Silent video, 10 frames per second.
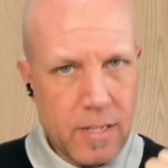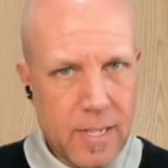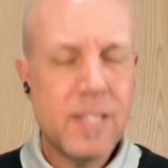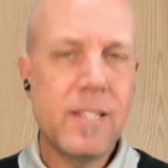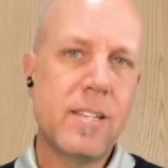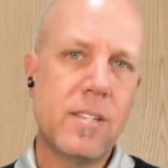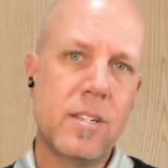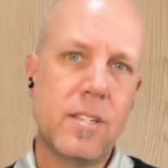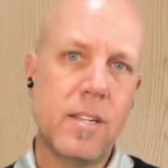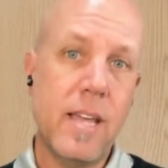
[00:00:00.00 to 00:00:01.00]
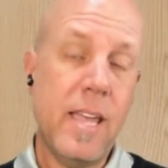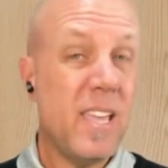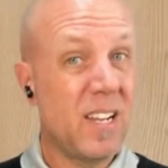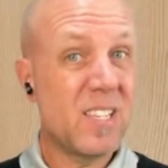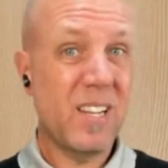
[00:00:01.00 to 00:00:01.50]
is listed today
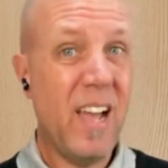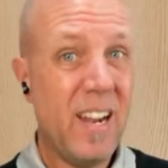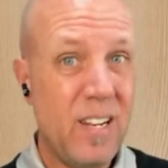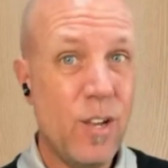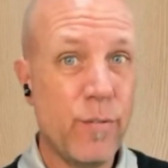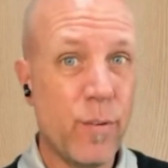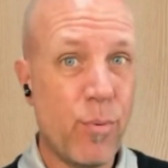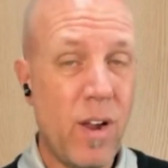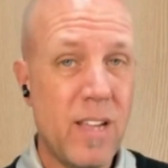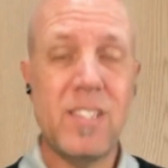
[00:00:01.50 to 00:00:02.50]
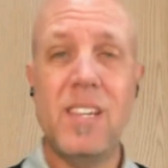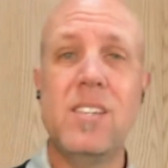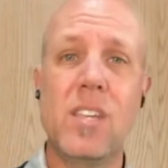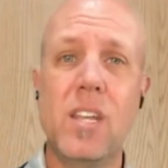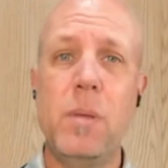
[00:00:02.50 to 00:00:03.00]
and it's slightly overpriced,
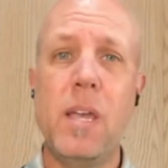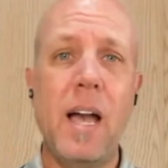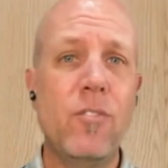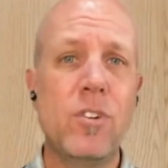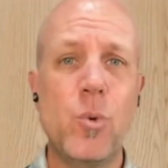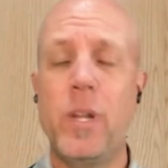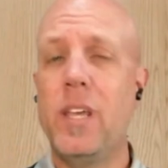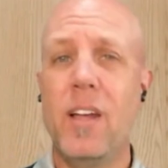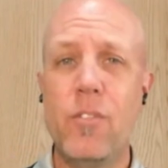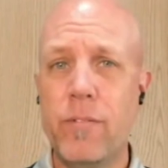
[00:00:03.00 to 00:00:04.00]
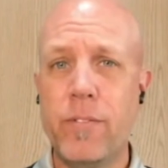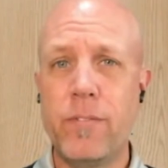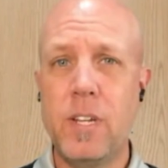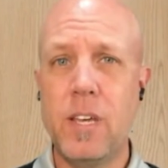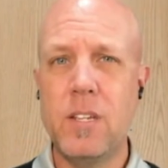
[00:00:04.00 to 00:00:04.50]
is it going to be 120,
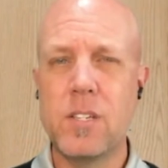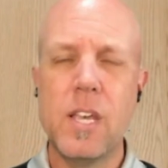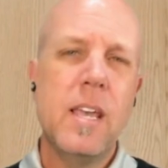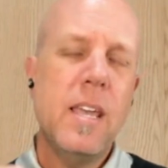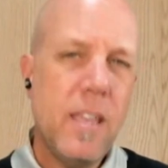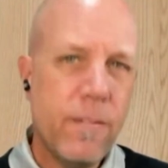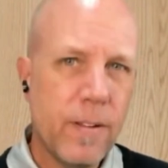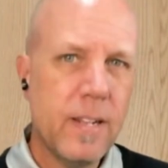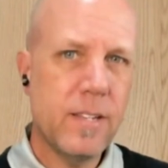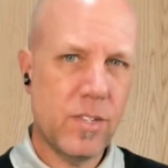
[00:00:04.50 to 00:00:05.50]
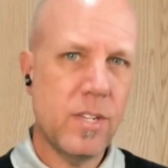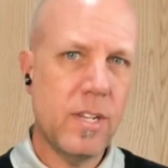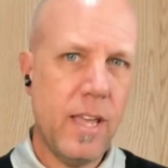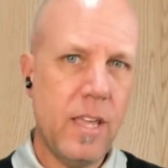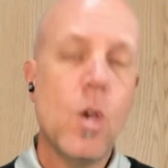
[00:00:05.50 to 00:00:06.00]
150 days? If it lists
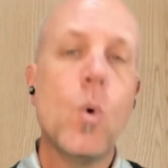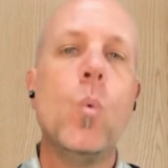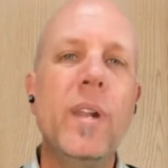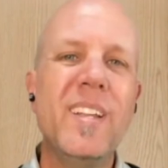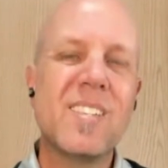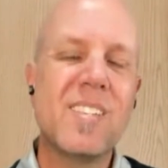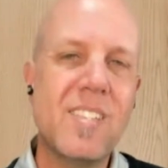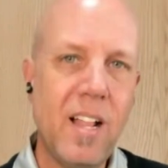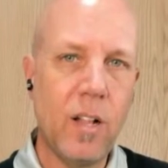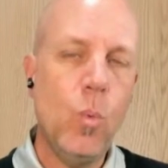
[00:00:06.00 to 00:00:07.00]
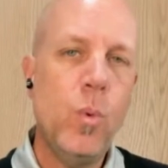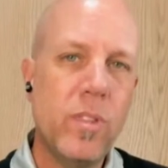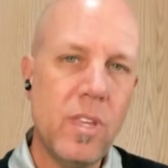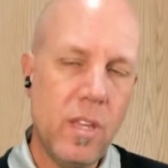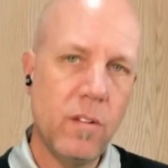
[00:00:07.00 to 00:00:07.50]
today, will it sell
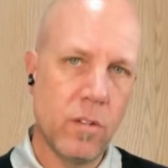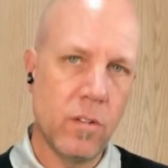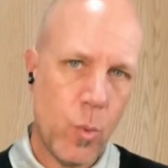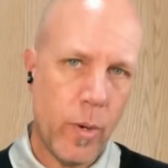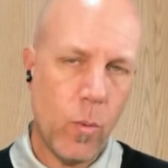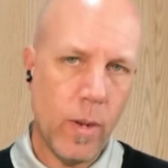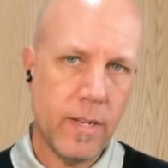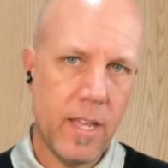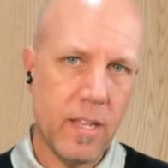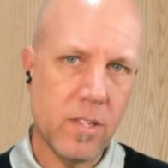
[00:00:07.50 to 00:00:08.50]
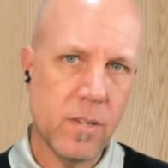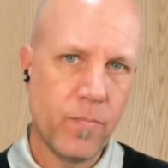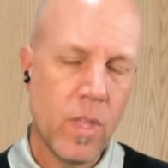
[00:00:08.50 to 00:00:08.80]
within 21 days?